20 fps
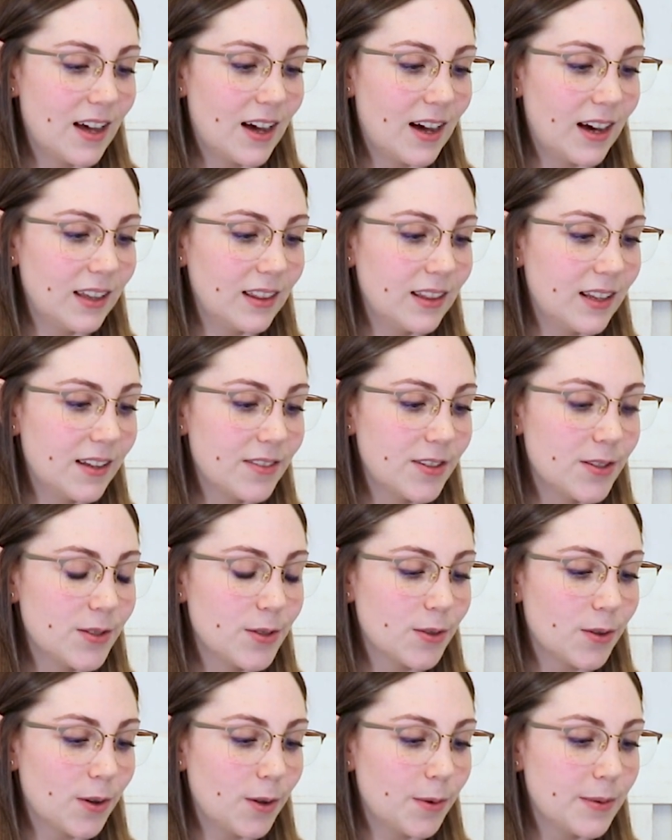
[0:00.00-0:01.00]
I love the
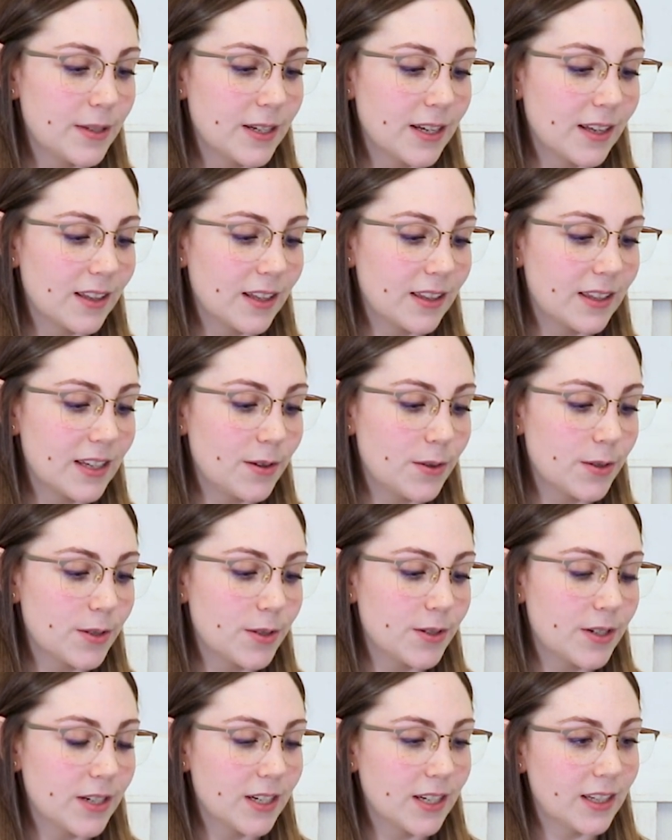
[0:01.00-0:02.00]
sculpting that they also
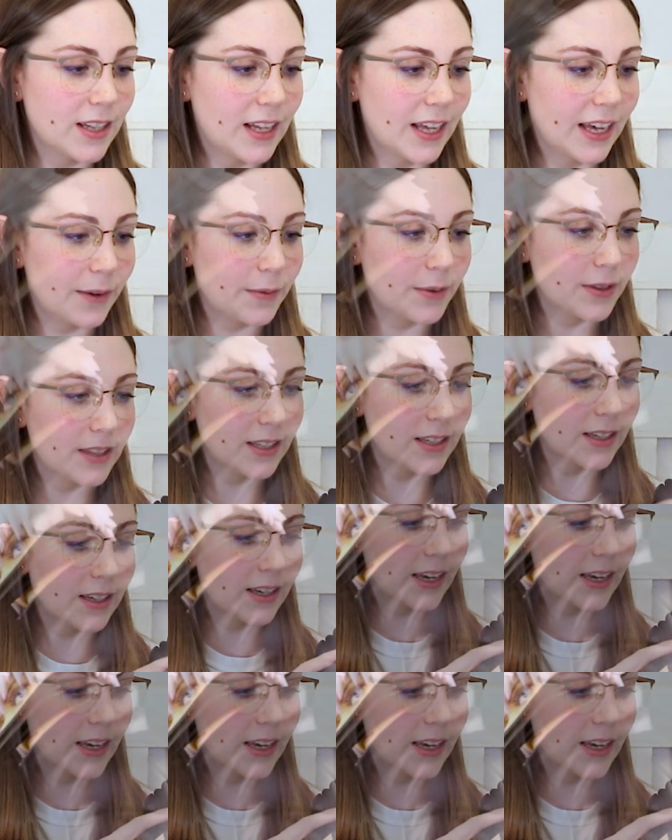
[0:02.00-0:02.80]
did, like with the